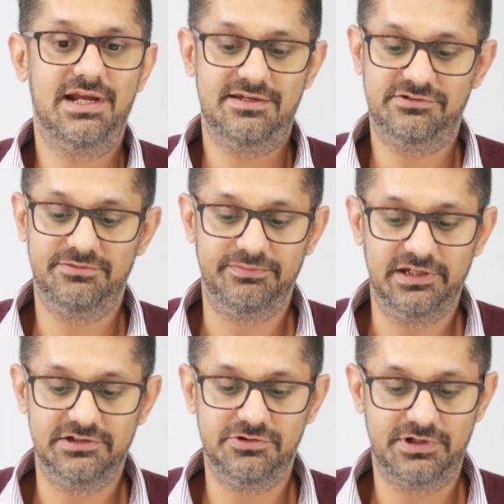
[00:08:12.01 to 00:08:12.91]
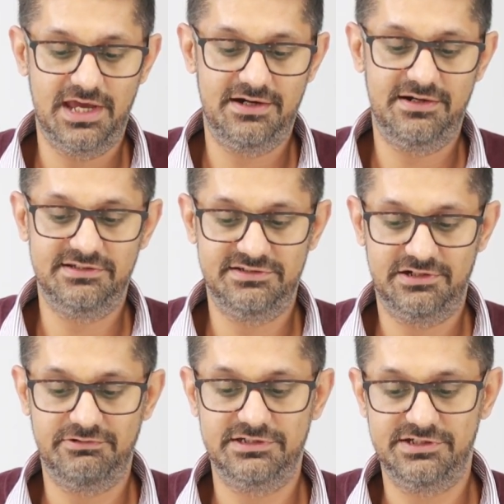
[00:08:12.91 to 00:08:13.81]
as compared to Canada is
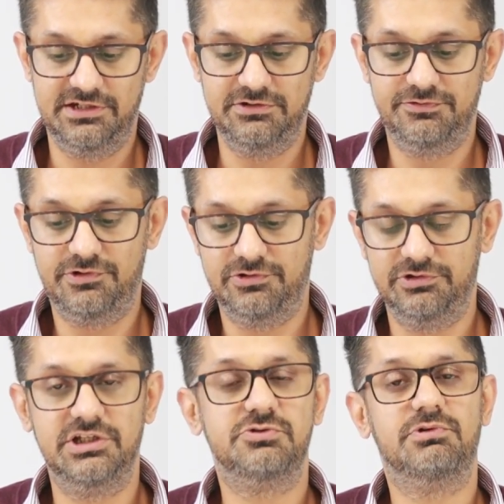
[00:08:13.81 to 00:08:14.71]
requesting you for only